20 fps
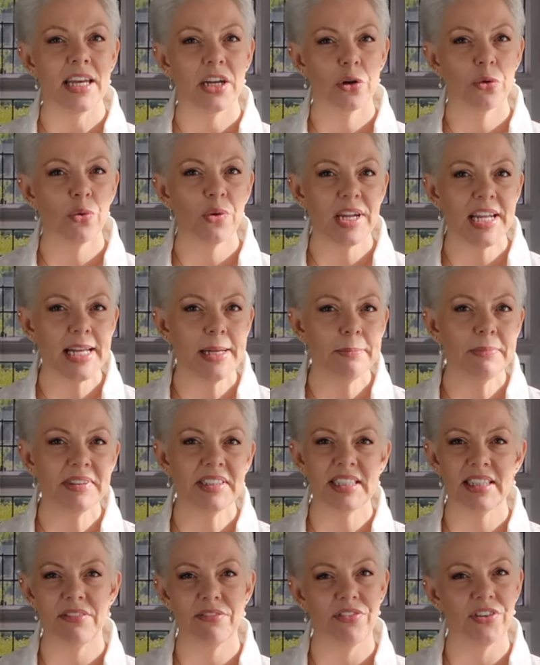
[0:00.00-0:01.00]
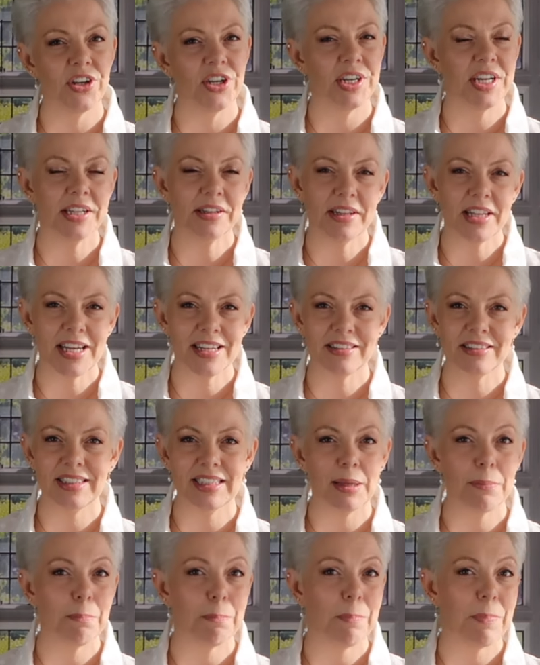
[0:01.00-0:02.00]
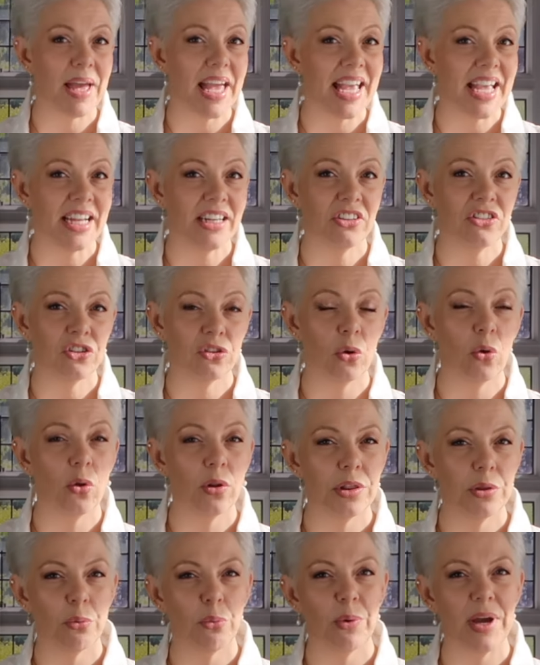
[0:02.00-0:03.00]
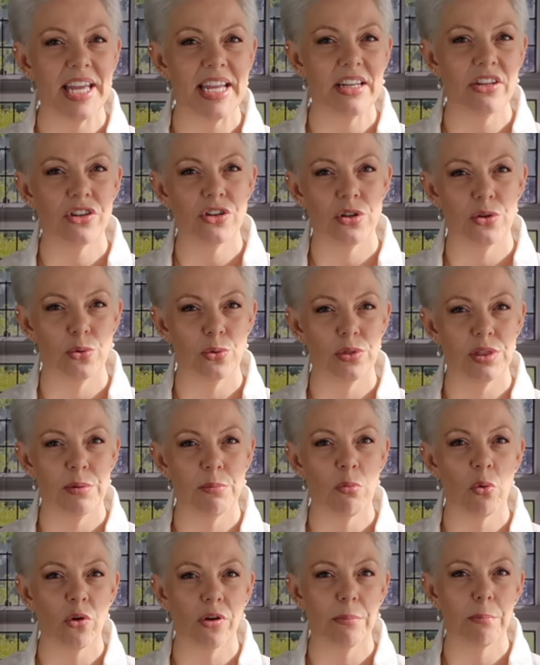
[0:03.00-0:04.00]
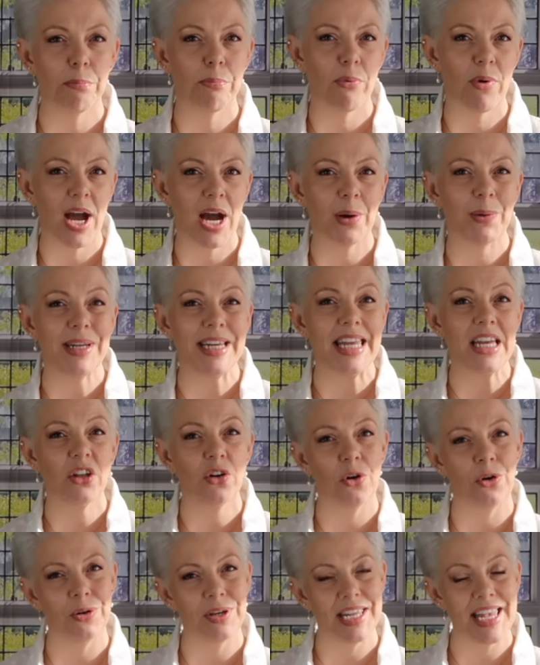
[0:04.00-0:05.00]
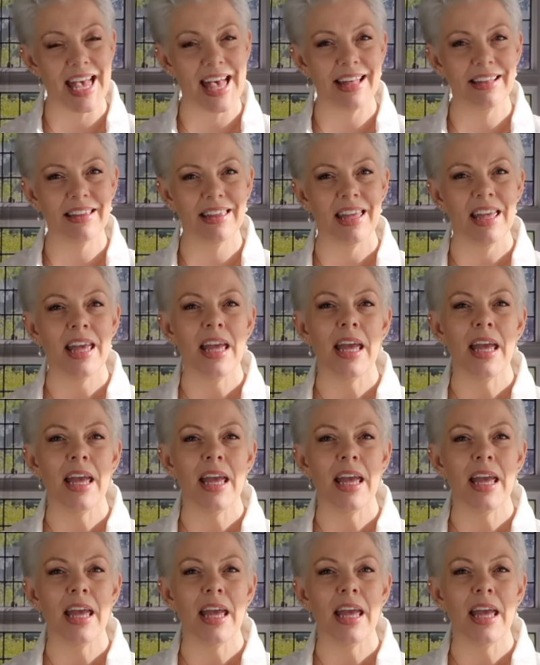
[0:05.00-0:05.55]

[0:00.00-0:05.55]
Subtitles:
creams, vanillas, beige, all the way to the more browny cognac.